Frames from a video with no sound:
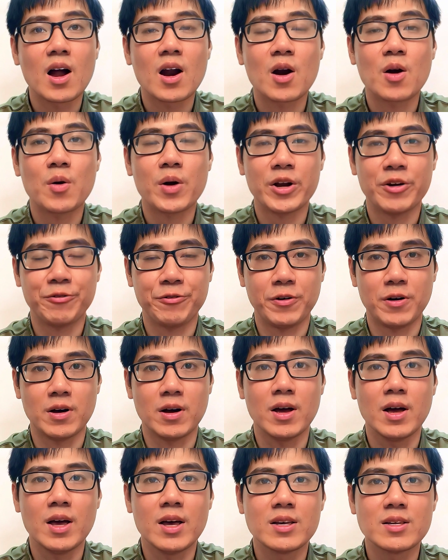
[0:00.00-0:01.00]

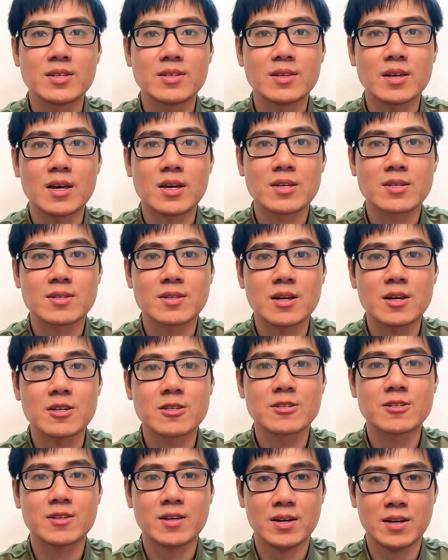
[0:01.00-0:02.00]
However, there's a
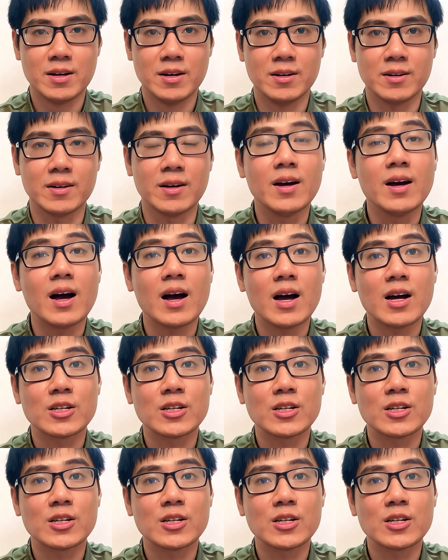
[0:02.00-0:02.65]
second